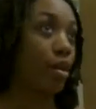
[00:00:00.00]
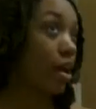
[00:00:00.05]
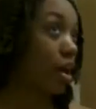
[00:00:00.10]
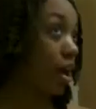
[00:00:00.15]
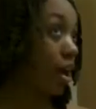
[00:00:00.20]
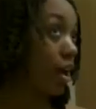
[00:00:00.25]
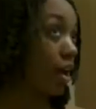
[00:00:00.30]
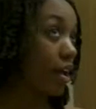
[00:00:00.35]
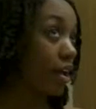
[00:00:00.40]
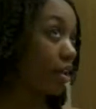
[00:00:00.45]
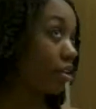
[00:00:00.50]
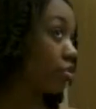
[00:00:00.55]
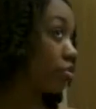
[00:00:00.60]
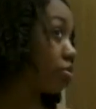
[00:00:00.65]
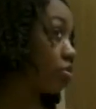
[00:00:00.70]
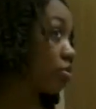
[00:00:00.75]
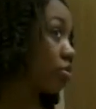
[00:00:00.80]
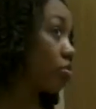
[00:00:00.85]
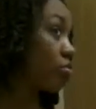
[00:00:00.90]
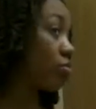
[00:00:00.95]
I
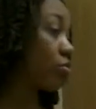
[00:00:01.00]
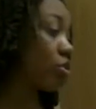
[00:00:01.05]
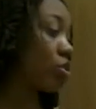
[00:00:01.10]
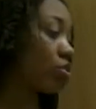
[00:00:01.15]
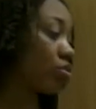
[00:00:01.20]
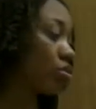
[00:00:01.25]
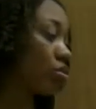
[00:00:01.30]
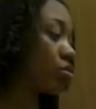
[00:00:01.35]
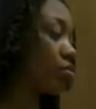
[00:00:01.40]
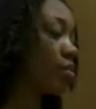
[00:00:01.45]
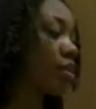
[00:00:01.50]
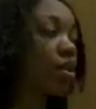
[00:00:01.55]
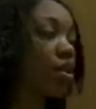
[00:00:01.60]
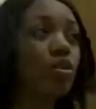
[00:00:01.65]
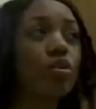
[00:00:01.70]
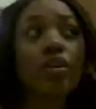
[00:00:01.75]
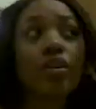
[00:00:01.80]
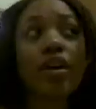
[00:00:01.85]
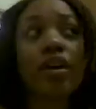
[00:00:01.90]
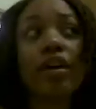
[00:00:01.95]
just go through my
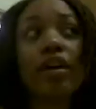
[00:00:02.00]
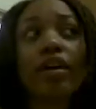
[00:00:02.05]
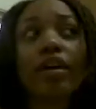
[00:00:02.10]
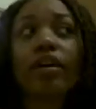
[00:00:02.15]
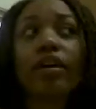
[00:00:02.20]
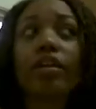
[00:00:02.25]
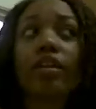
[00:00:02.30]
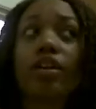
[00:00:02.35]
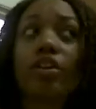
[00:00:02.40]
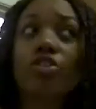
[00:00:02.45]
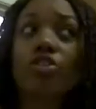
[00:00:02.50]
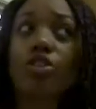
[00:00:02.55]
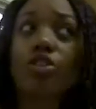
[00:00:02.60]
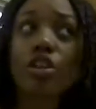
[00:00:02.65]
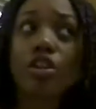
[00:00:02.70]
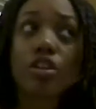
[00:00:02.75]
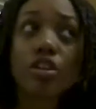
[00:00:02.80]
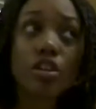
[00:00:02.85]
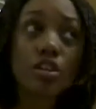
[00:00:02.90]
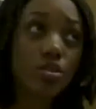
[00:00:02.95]
whole head and I
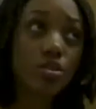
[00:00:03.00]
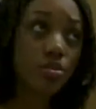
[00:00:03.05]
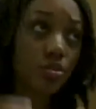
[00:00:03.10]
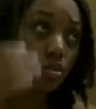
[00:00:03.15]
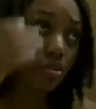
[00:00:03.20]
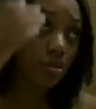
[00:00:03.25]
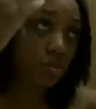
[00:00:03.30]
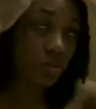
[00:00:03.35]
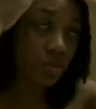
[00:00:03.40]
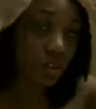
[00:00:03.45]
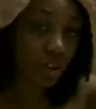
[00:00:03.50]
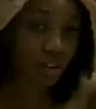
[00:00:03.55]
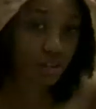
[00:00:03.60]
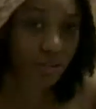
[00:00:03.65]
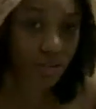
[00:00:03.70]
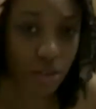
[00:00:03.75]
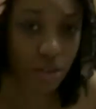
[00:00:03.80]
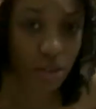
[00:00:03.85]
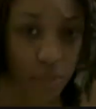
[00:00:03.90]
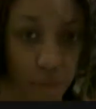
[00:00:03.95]
shingle it through. Now,
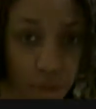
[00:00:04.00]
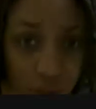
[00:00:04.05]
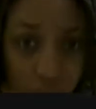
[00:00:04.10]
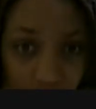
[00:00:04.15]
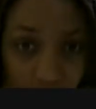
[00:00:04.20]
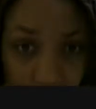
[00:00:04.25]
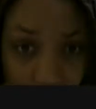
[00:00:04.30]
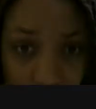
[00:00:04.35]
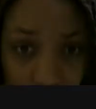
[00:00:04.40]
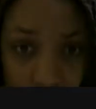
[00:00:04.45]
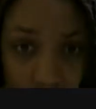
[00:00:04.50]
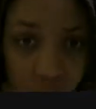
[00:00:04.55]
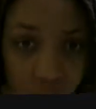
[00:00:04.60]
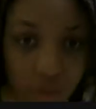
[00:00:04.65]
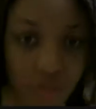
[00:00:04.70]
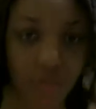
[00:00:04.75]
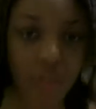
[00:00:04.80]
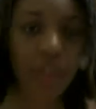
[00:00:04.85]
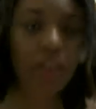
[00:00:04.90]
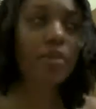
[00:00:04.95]
you see over here in the front
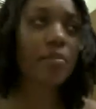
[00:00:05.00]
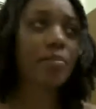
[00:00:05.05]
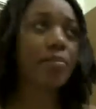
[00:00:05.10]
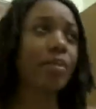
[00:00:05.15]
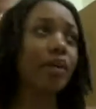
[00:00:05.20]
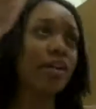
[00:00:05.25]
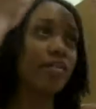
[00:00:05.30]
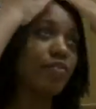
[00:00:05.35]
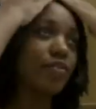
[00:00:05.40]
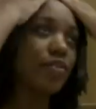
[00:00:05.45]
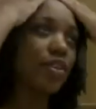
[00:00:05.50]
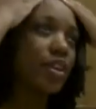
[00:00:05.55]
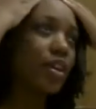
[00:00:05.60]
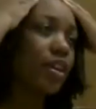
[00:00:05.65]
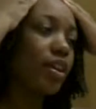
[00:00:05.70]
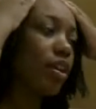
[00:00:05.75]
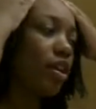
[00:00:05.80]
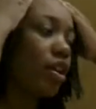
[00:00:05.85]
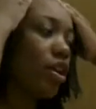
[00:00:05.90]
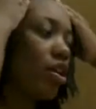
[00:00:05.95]
where it's kind of
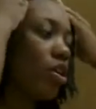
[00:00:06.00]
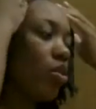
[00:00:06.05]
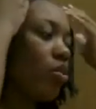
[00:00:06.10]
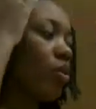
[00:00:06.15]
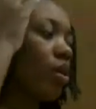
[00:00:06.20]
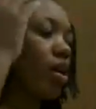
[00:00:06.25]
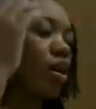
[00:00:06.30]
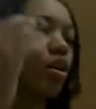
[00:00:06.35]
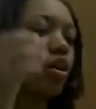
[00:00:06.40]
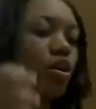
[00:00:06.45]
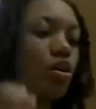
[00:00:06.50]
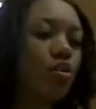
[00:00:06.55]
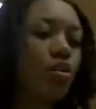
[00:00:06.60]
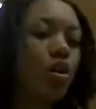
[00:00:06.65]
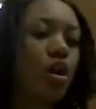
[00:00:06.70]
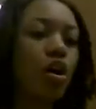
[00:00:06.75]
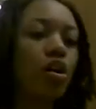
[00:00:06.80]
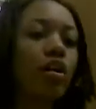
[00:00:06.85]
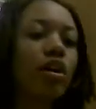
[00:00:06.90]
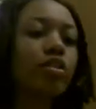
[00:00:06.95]
puffy. Well,
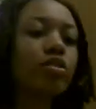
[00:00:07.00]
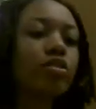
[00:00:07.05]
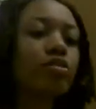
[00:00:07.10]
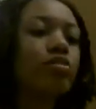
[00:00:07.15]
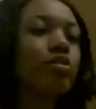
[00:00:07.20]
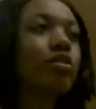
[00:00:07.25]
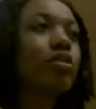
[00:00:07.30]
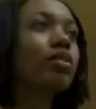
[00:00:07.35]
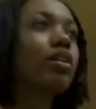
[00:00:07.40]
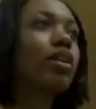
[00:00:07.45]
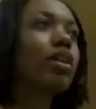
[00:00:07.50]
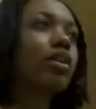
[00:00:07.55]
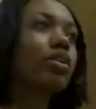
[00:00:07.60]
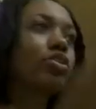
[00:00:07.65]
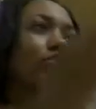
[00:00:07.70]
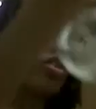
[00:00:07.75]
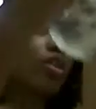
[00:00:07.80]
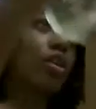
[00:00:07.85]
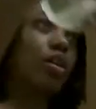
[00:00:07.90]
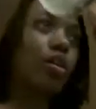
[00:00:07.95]
all I do is
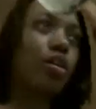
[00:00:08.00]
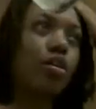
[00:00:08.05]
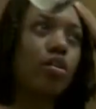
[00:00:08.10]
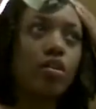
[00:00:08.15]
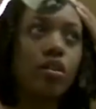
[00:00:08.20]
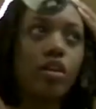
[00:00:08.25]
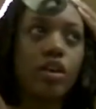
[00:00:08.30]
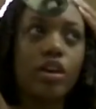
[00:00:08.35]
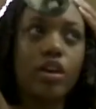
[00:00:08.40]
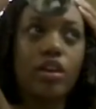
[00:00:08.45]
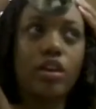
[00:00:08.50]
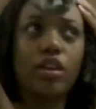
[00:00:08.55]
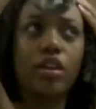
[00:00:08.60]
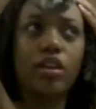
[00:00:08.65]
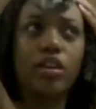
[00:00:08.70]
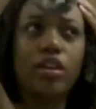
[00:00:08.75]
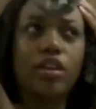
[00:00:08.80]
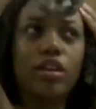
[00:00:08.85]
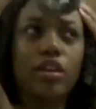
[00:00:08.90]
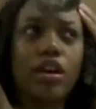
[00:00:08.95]
take gel and
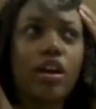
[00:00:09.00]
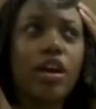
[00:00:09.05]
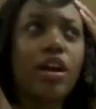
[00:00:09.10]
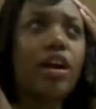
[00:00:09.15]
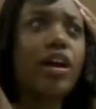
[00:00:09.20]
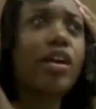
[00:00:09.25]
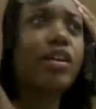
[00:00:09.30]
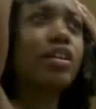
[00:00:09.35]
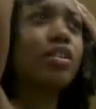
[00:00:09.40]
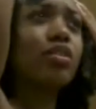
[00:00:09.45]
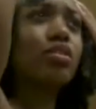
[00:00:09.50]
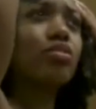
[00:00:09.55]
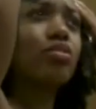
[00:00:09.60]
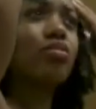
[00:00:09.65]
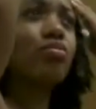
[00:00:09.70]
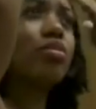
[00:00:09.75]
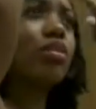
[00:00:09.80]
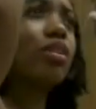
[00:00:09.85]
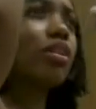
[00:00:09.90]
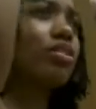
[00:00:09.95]
I get
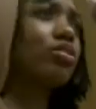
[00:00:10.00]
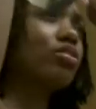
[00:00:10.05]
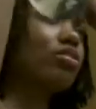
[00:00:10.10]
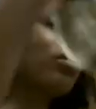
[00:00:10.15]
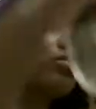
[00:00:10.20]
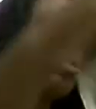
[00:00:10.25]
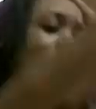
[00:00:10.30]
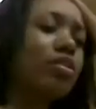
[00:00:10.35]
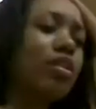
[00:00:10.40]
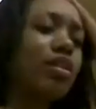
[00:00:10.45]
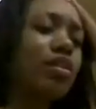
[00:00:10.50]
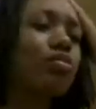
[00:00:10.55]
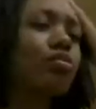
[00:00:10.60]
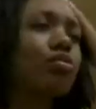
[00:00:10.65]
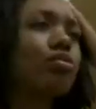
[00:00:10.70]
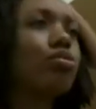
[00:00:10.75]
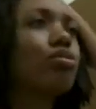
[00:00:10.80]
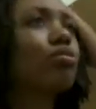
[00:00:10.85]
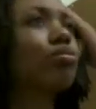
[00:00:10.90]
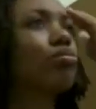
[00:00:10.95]
those edges
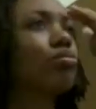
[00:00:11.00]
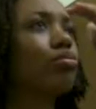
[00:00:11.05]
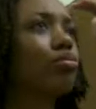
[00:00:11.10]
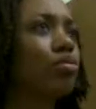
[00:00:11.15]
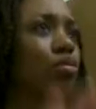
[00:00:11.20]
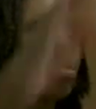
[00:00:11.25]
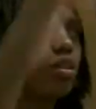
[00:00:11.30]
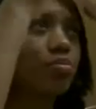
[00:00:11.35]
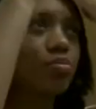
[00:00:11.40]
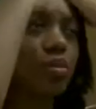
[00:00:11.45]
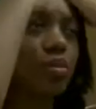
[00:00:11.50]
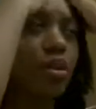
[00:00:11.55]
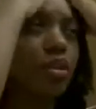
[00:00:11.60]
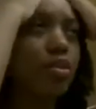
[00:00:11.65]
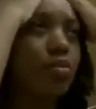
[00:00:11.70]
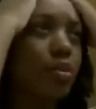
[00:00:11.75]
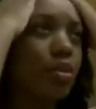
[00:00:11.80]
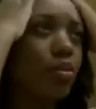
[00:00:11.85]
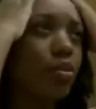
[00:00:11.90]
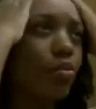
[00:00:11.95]
down too. So I spray a
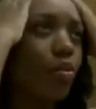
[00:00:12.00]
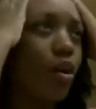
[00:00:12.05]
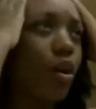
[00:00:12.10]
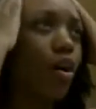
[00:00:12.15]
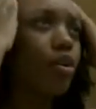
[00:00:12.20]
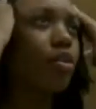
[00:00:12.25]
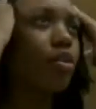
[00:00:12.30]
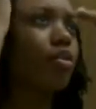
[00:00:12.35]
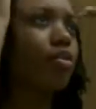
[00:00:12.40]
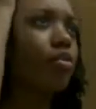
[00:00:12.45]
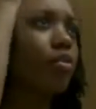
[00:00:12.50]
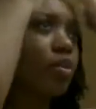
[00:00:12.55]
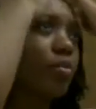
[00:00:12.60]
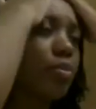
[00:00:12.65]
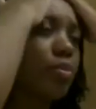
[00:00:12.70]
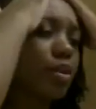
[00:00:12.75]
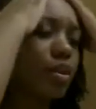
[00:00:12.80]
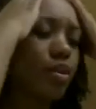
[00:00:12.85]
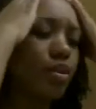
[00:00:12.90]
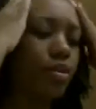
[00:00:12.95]
little bit of water
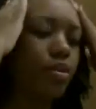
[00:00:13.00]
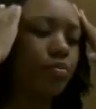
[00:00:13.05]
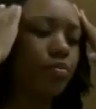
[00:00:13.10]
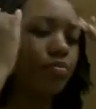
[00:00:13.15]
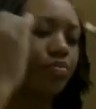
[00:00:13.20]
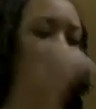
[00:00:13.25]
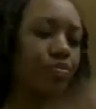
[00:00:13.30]
up here.